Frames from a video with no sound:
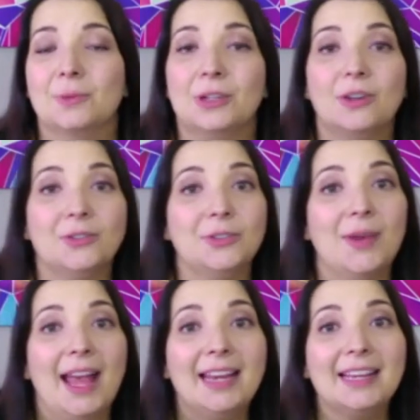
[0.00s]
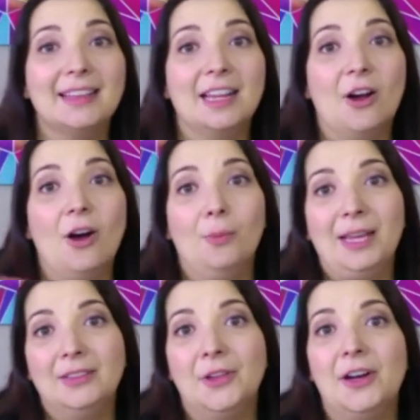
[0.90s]
where you don't do anything all
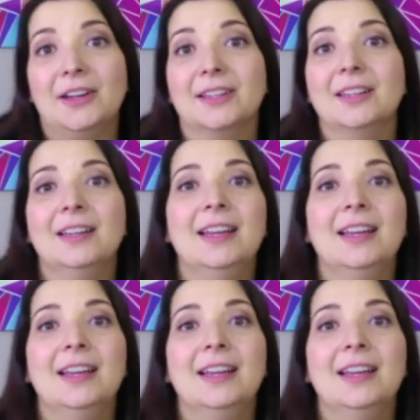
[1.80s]
week long,